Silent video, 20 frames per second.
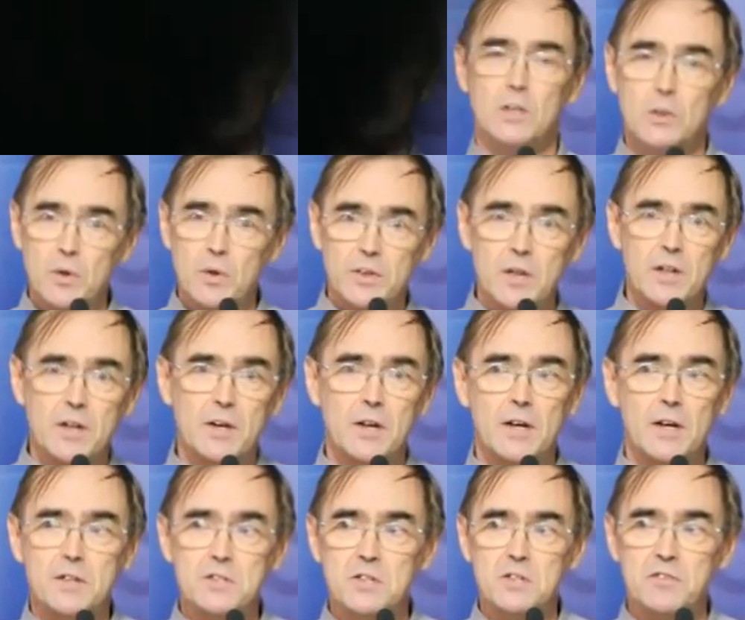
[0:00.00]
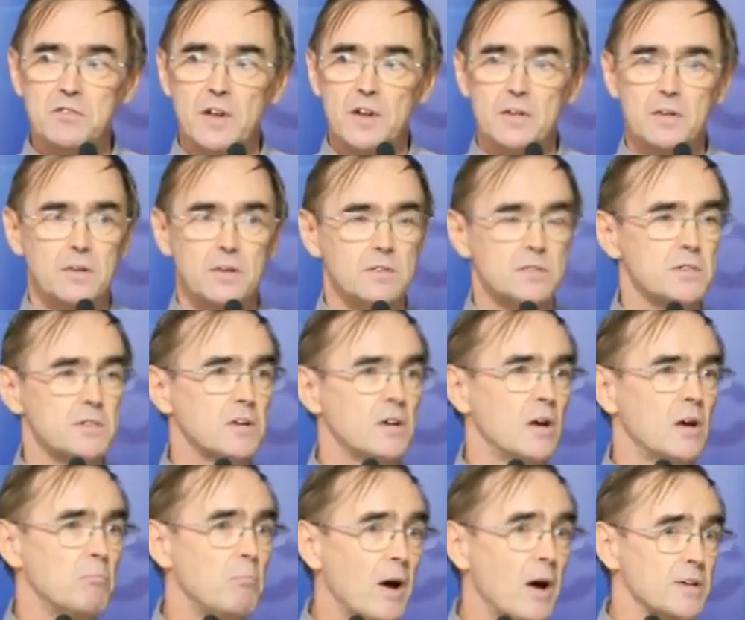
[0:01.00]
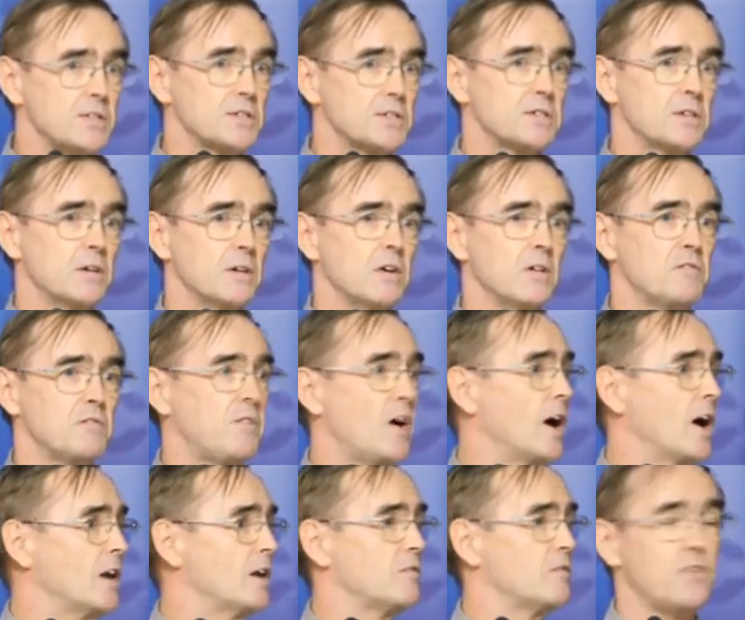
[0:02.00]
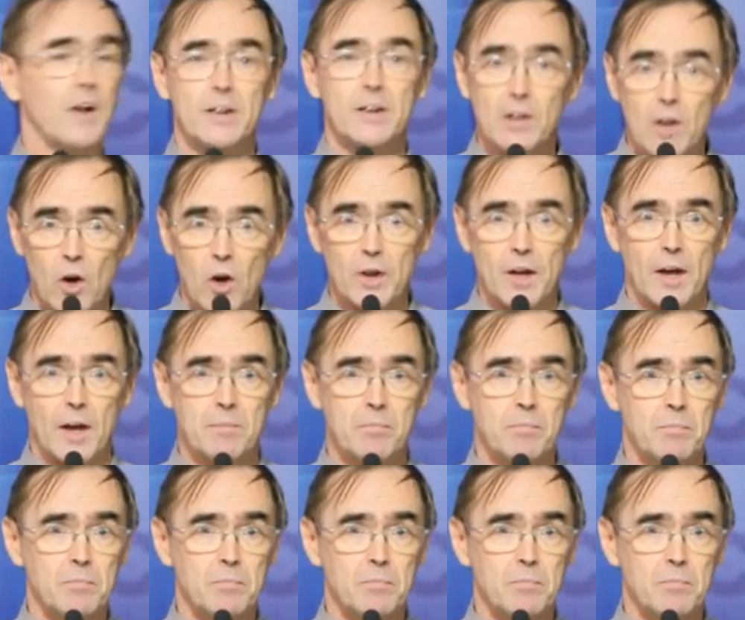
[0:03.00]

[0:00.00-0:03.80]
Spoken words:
You, on the other hand, as a defendant, must find a lawyer.